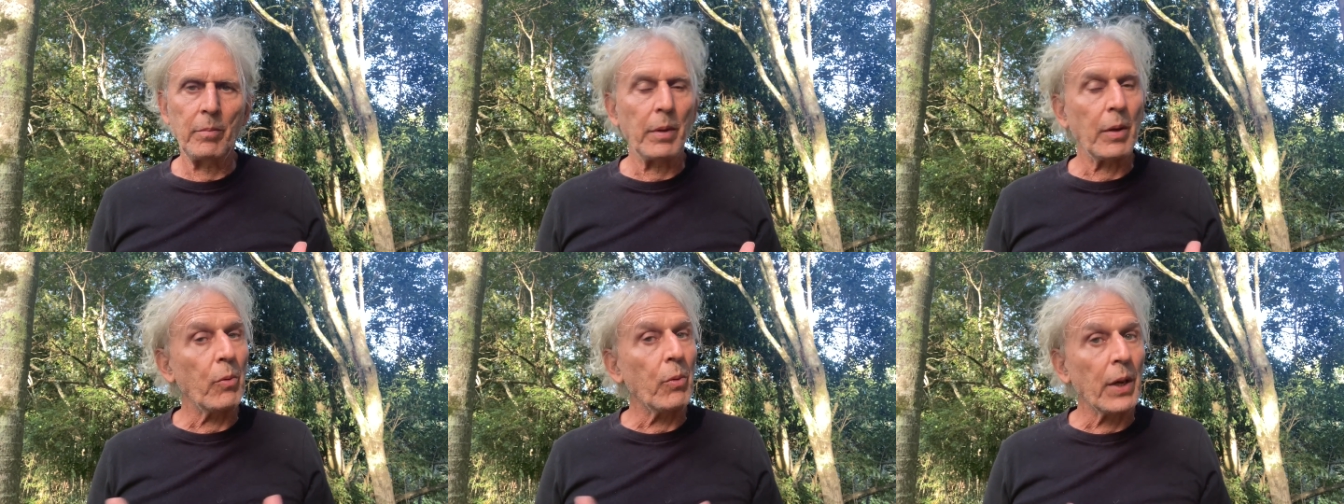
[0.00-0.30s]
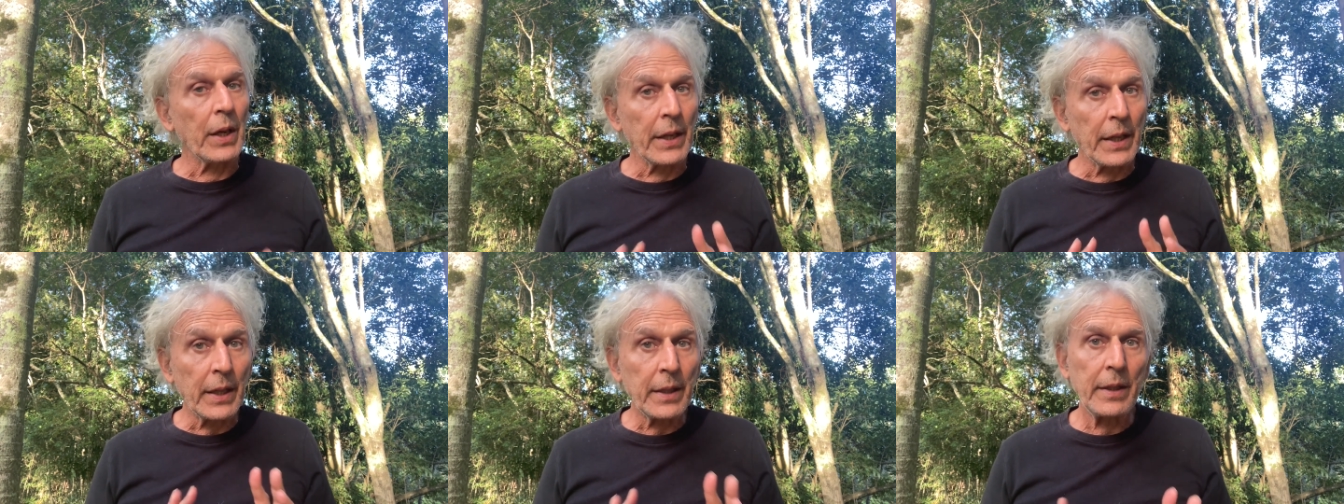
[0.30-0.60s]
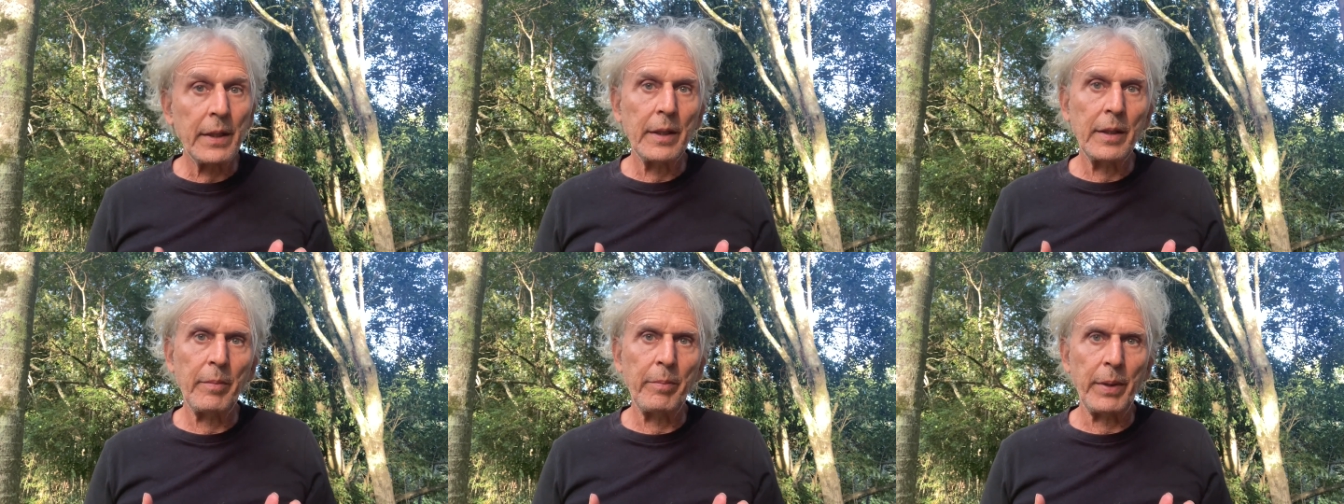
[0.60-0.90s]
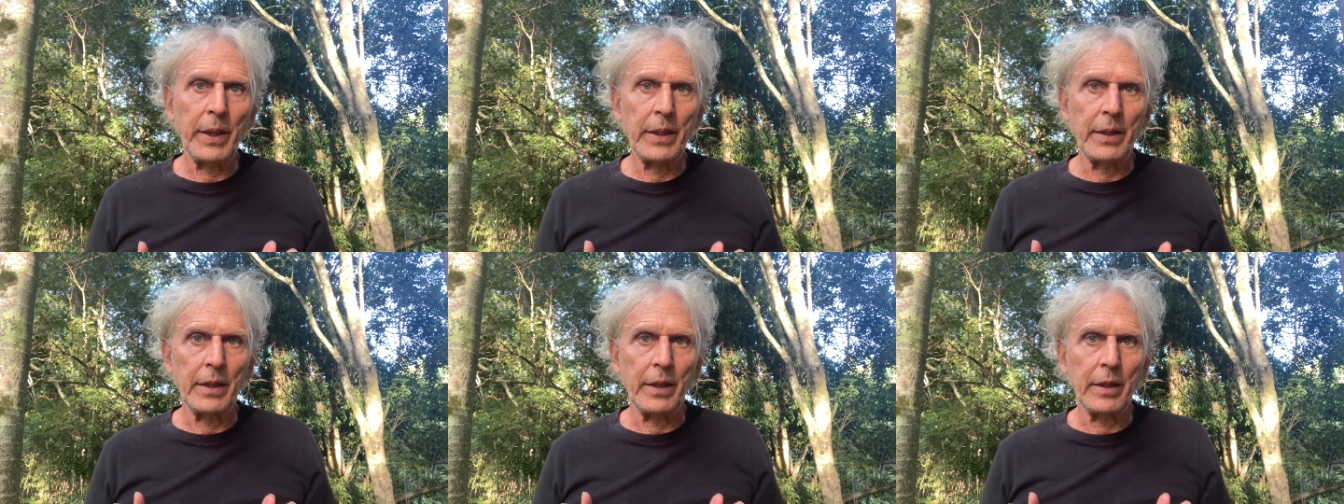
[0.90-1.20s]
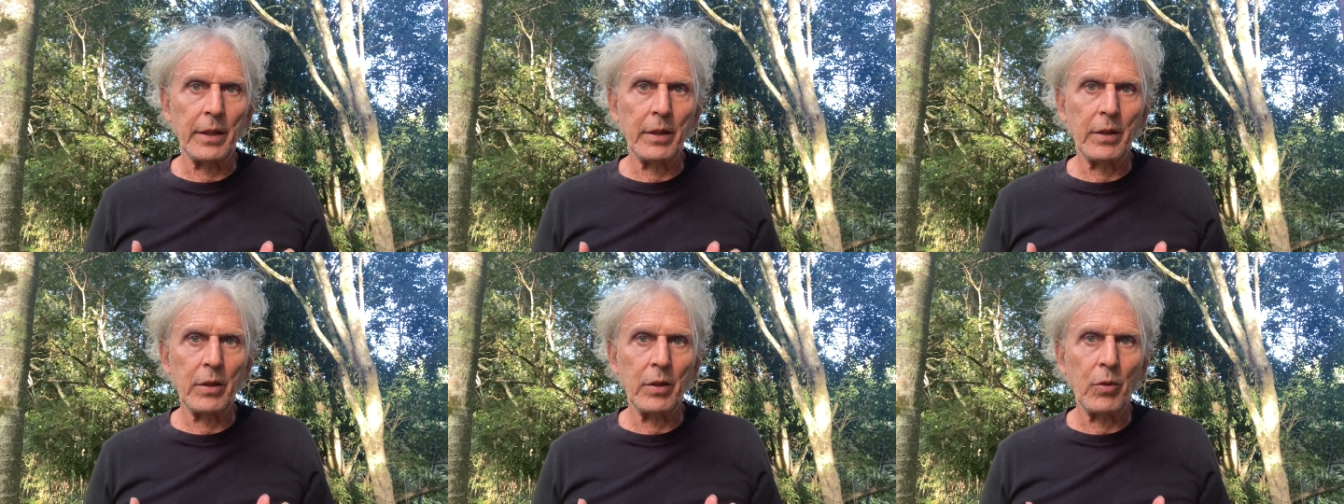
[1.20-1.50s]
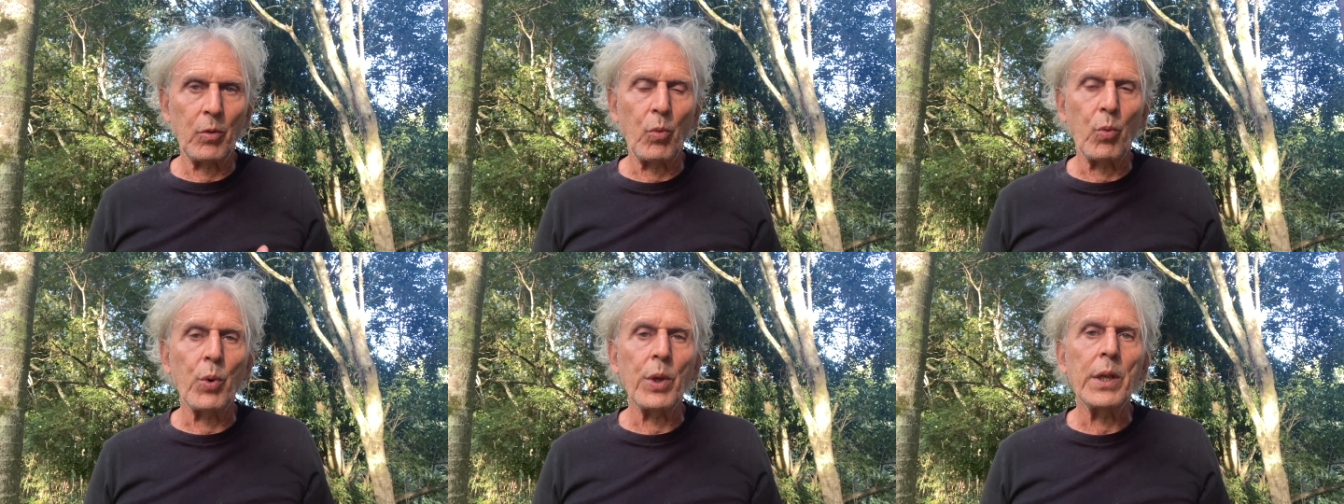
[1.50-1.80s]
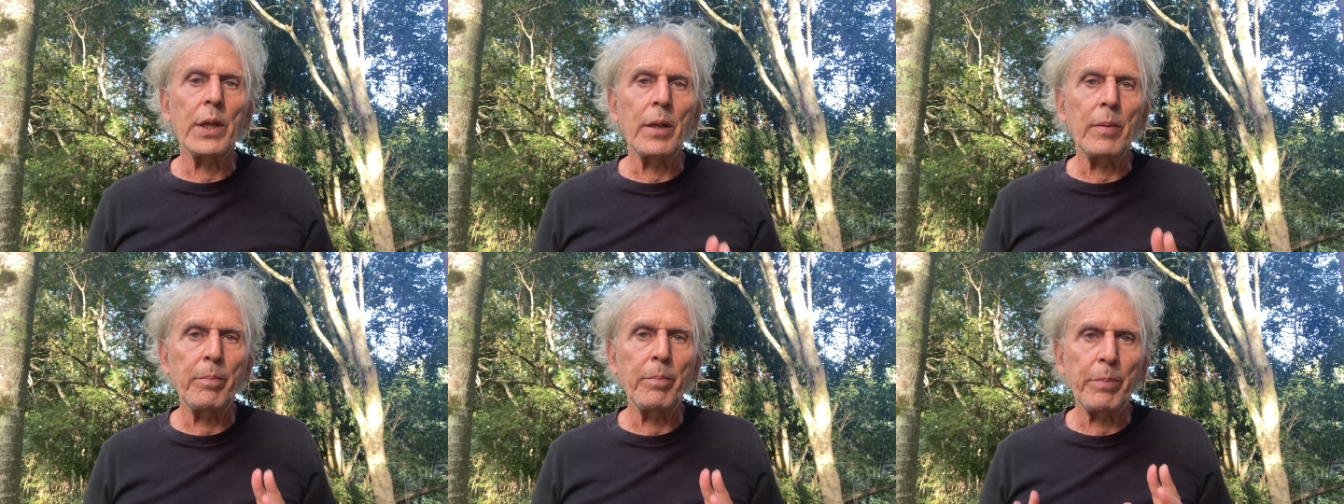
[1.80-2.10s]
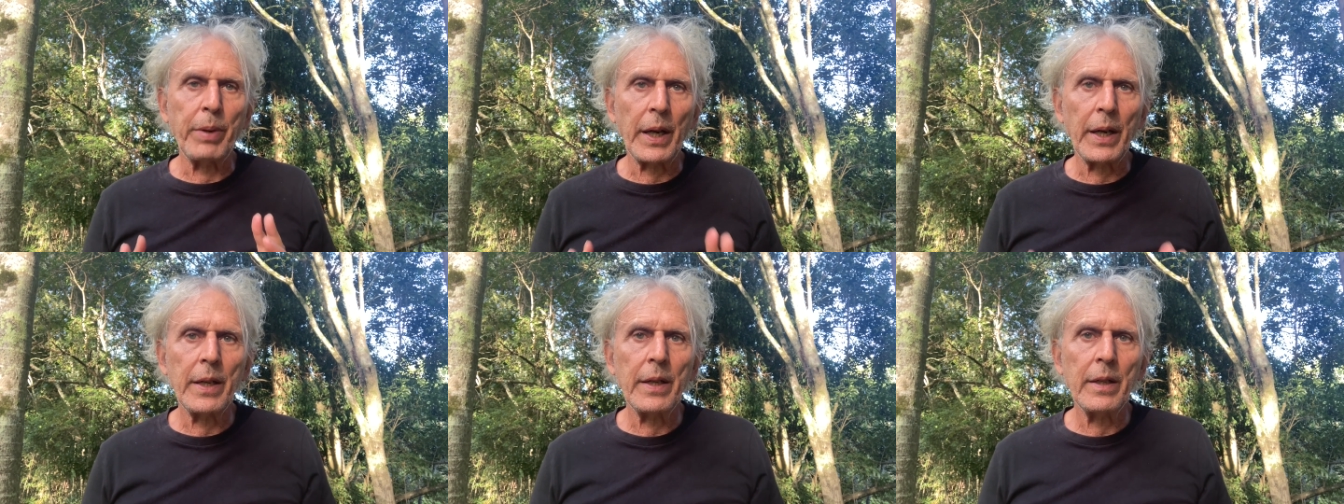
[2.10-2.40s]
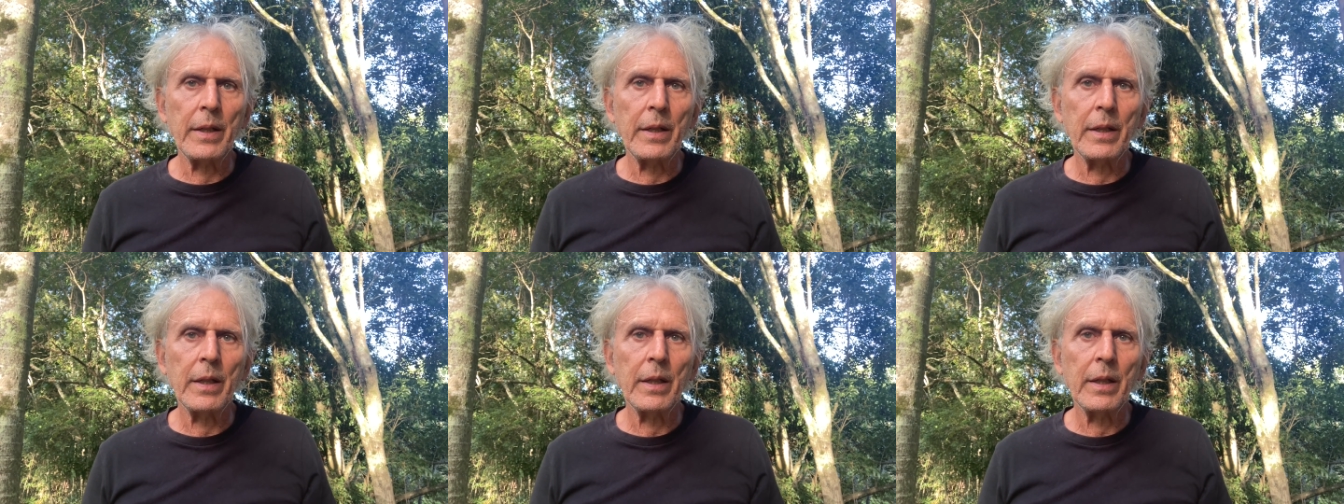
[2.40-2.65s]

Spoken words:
We're not independent. We depend